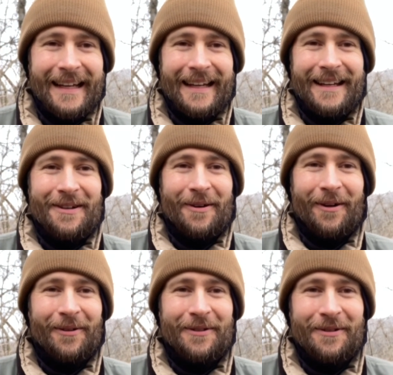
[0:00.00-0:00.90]
in your
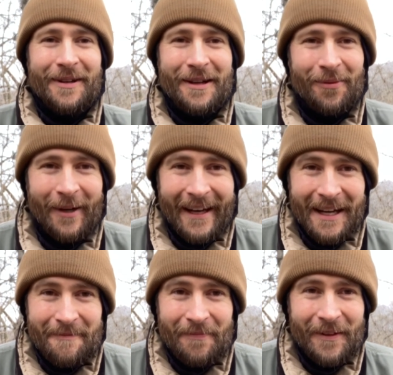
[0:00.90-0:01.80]
own unique way.
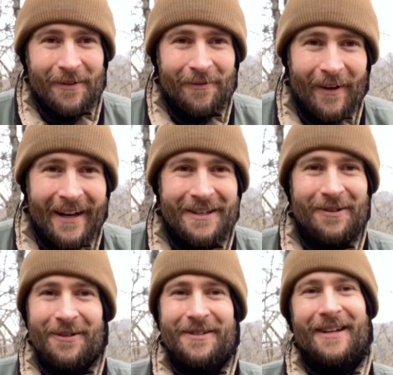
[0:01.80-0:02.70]
Find
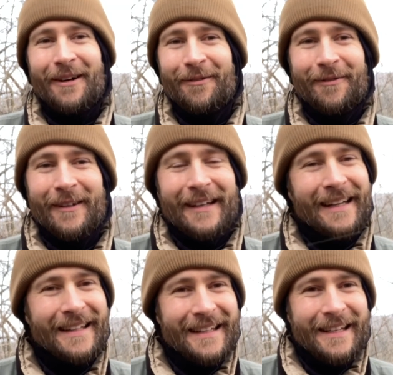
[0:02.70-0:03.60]
yourself
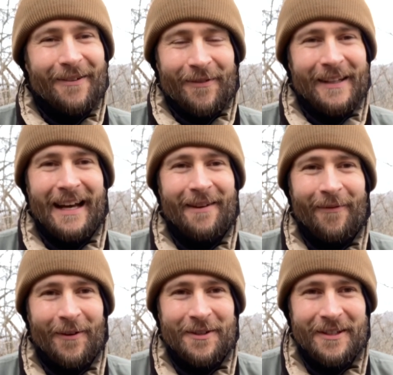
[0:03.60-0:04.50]
in the gift, the
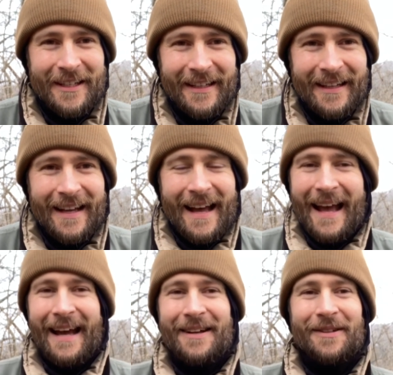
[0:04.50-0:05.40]
adversity,
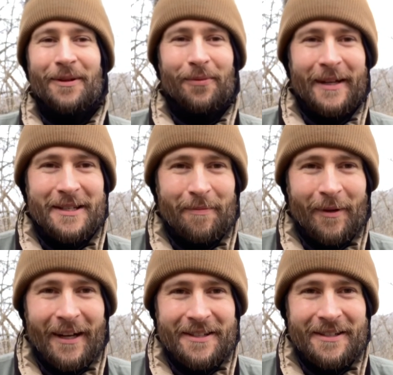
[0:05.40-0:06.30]
and the
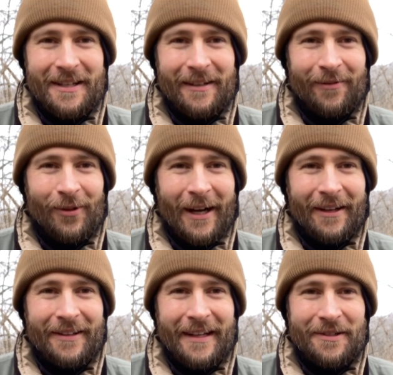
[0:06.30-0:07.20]
reciprocity of
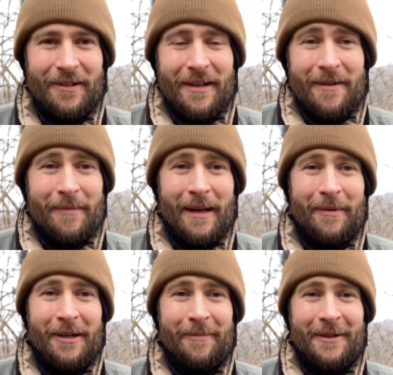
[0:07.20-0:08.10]
wild nature.
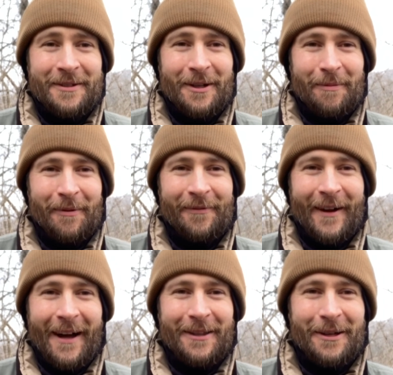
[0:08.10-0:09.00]
Maybe it'll be so
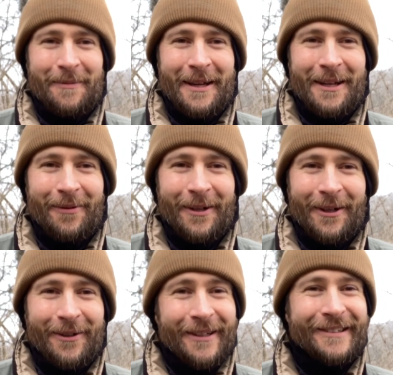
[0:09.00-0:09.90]
profound that it'll make you want to
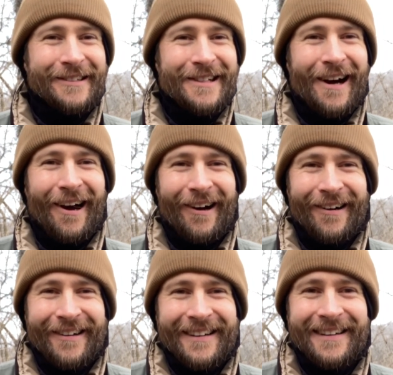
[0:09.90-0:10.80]
go
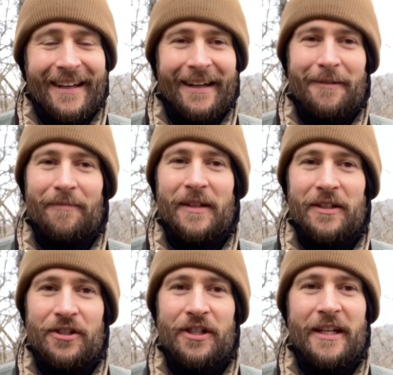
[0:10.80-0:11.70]
GAR. Get it?
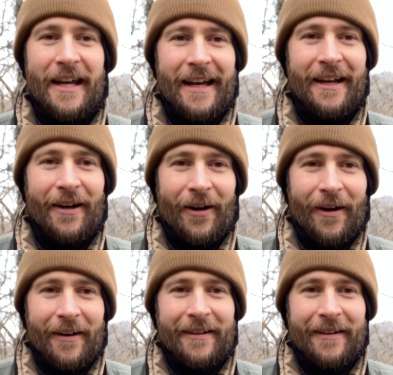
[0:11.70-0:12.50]
GAR.